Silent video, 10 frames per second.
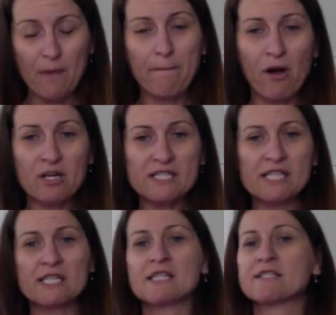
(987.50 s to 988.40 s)

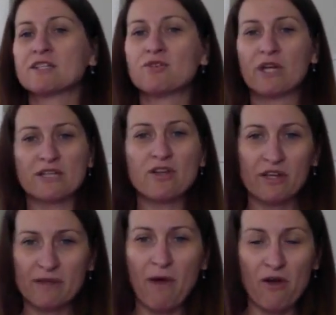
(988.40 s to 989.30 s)
boxes and you can knock
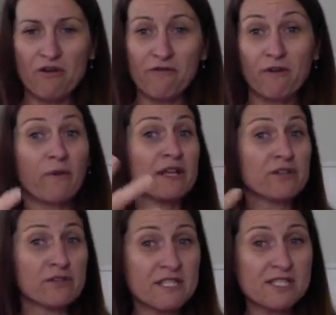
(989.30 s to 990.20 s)
them over when
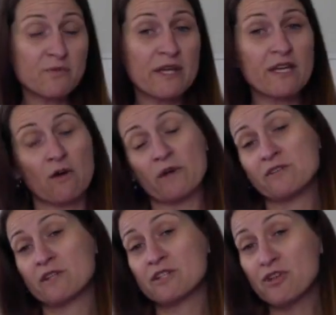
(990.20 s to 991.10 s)
you're on a swing or when
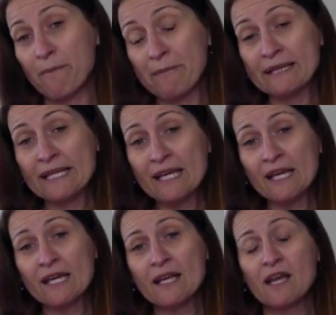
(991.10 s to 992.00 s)
you're on a
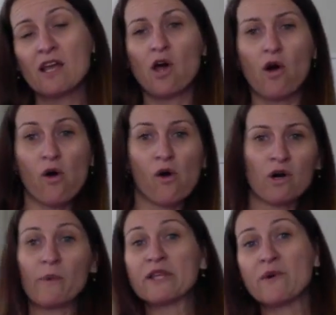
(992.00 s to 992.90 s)
trampoline or
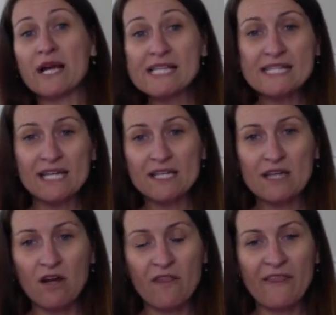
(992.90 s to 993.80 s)
when you are standing
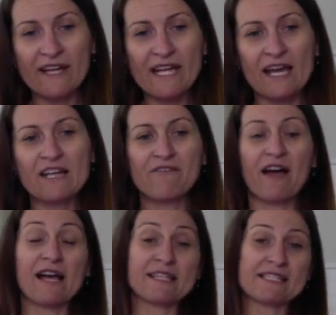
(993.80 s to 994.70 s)
on that kind of
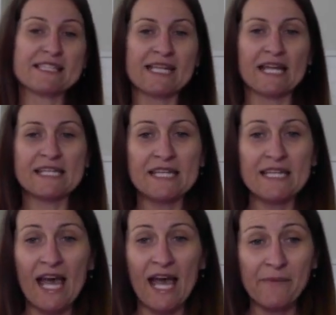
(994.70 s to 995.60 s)
unsteady
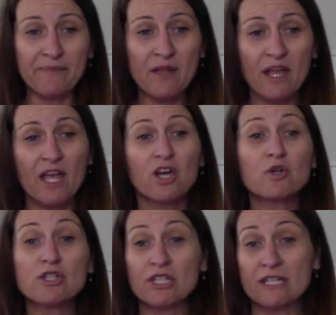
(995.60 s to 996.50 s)

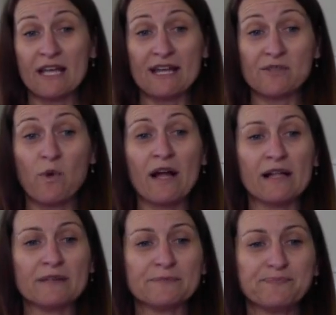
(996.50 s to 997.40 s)
cushion as
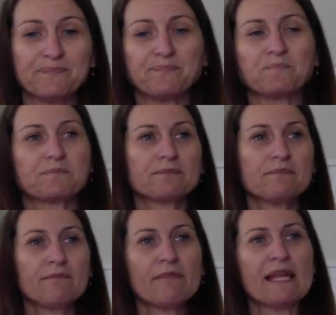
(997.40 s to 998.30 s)
well.
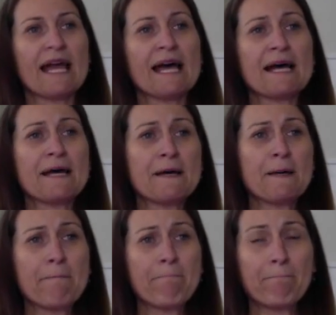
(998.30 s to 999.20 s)

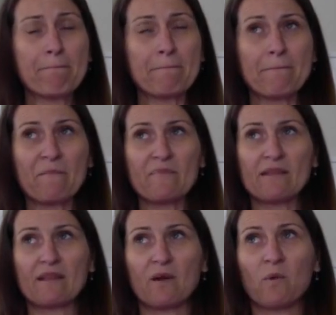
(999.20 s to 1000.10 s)
Um,
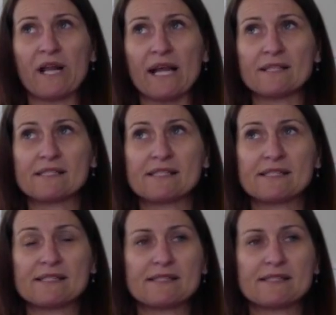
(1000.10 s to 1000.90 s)
what else?